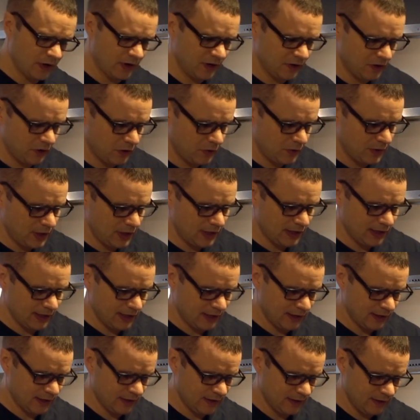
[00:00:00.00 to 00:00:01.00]
gonna do
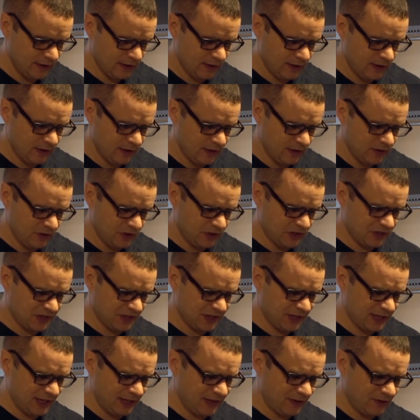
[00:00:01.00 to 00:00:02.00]
here is just
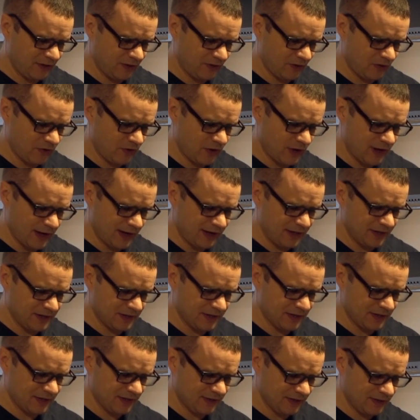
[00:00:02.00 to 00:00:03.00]
skin on the
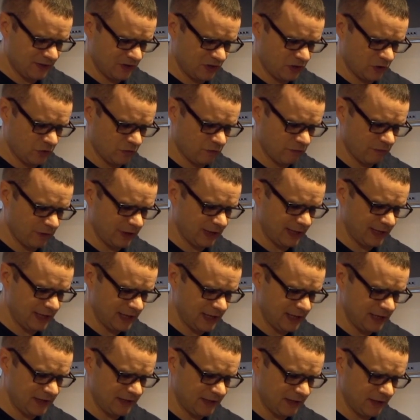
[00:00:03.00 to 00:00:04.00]
thighs. It's just really
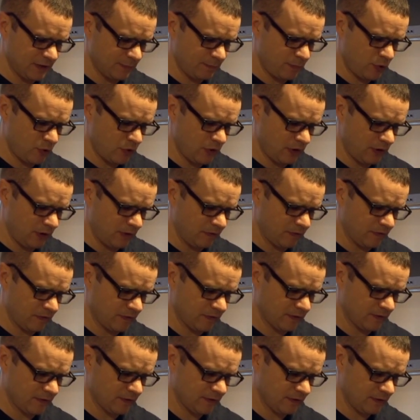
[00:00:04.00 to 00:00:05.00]
easy to pull
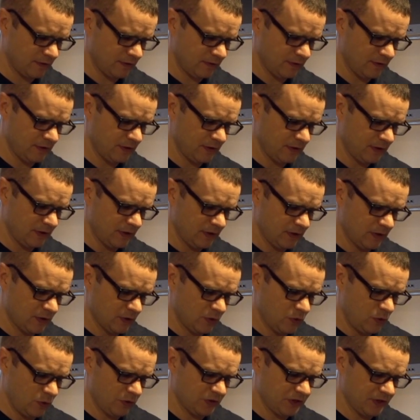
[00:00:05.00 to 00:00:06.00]
off.
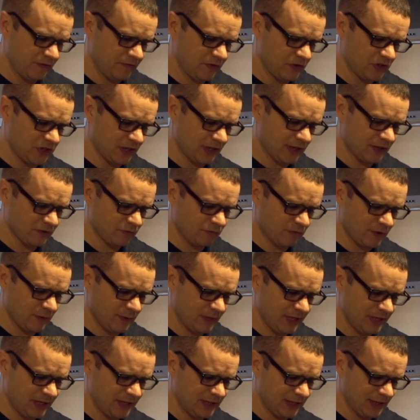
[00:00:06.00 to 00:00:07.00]
Of course, if you say it's
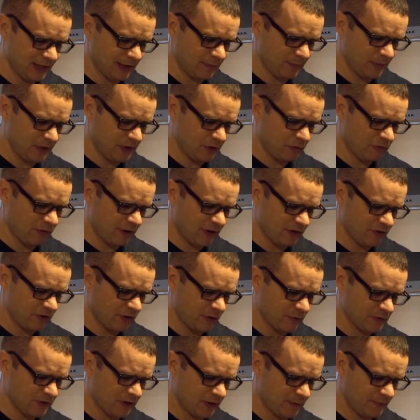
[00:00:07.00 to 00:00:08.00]
real easy, then when you try and
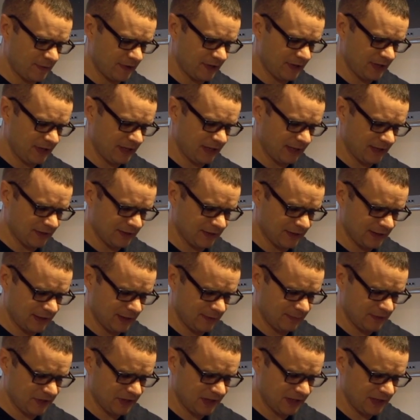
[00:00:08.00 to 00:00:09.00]
show someone, it doesn't
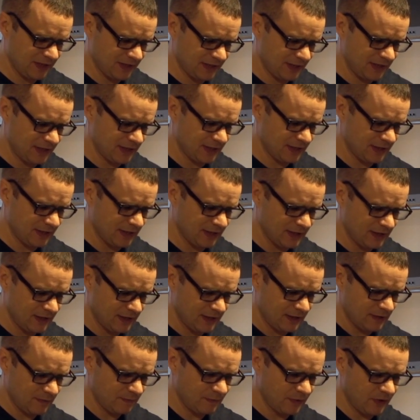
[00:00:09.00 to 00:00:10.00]
seem as easy.
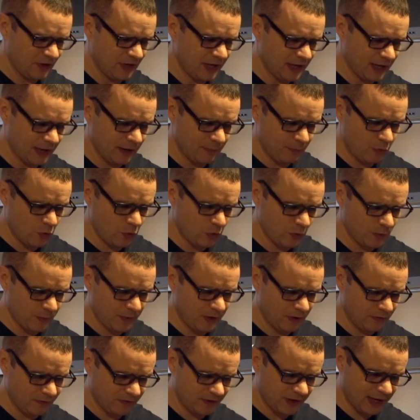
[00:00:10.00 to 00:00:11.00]
But yeah, pull them
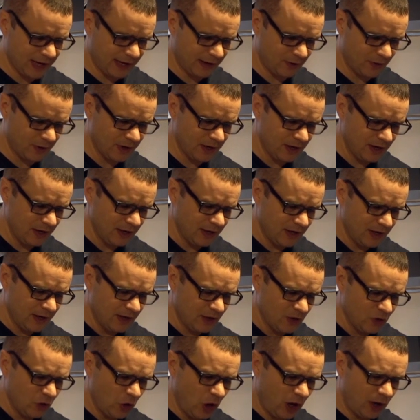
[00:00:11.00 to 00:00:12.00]
off. Now,
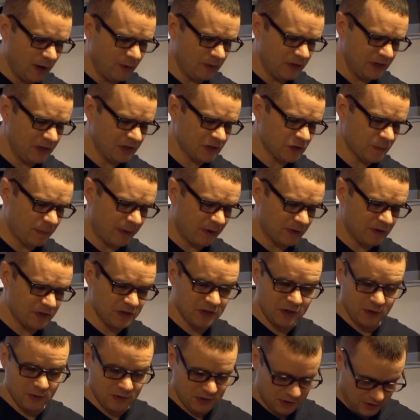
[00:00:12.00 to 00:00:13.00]
not only are you supposed
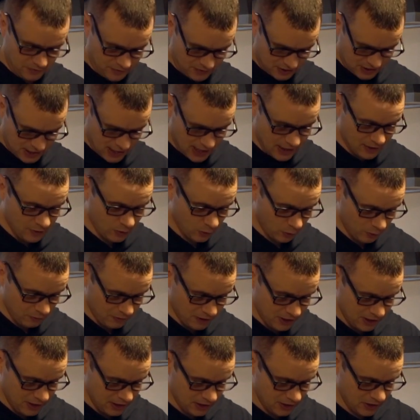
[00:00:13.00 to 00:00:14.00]
to do this for
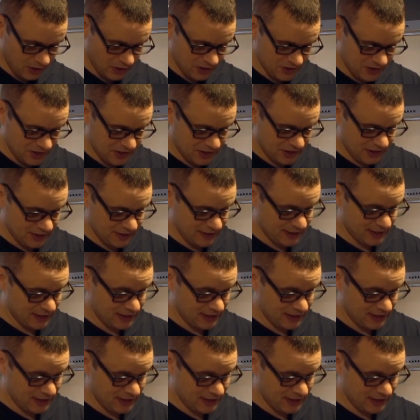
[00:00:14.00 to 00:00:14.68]
tandoori, because